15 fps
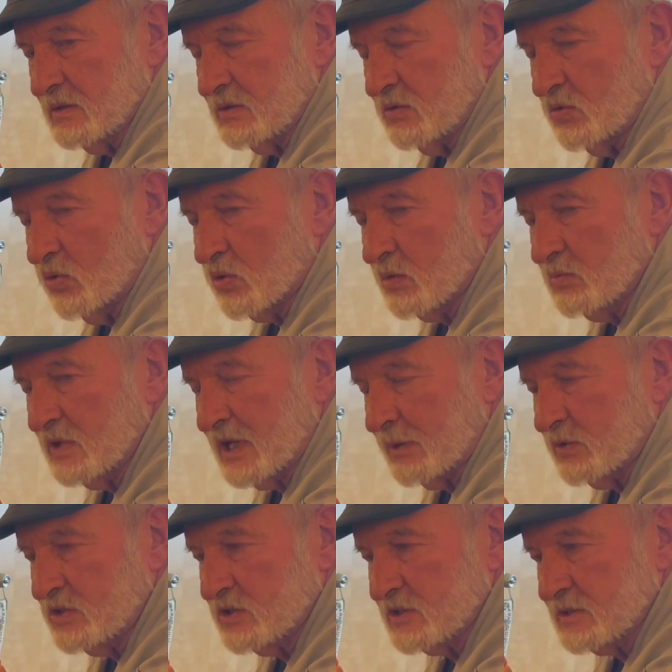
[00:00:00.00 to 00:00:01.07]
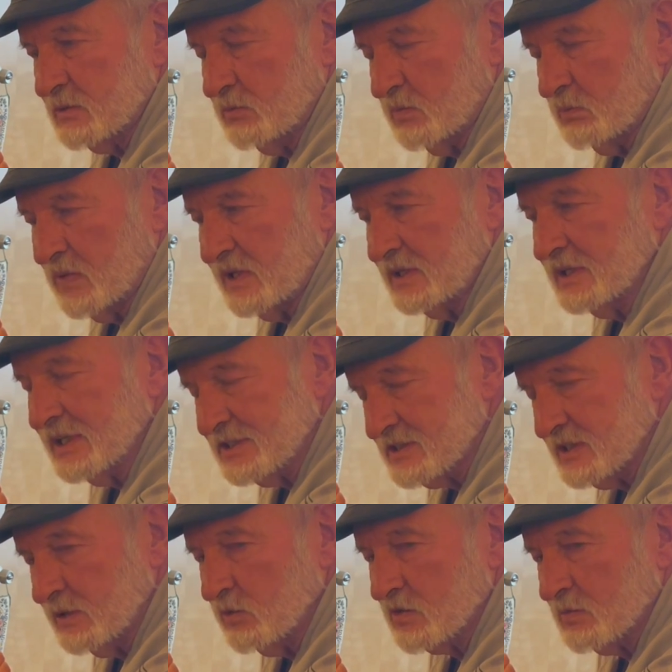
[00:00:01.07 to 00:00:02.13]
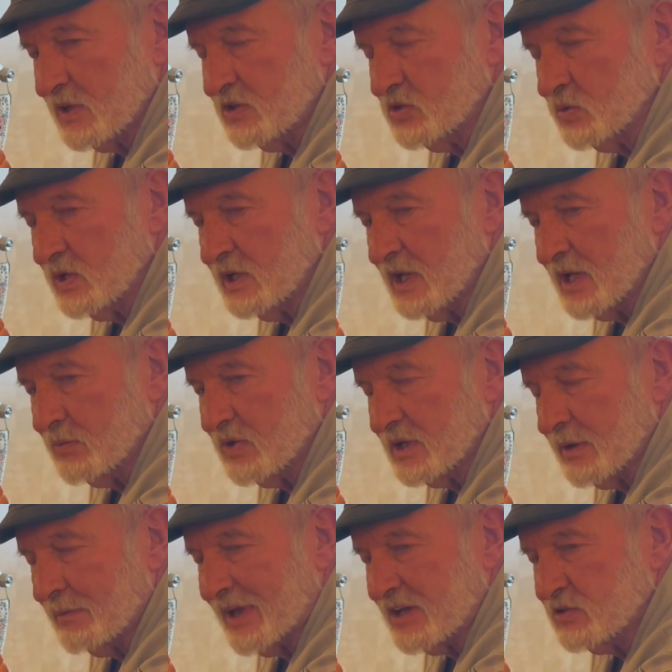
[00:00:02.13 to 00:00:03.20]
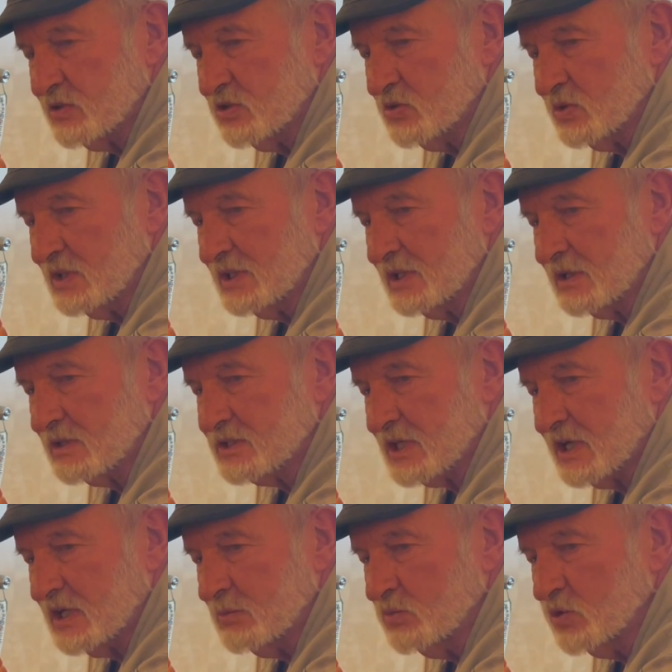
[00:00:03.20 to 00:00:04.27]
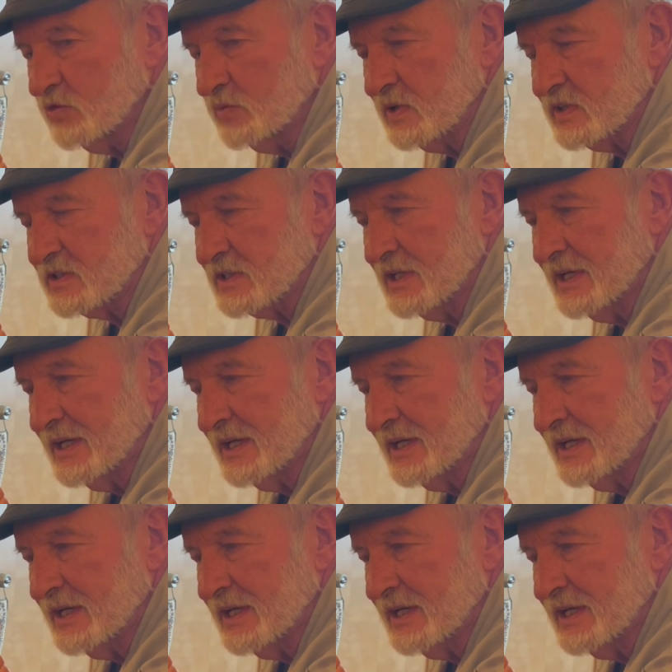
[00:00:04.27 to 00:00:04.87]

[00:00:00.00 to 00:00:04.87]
normally I would just be listening with my doing hand, but I'm actually doing little tiny movements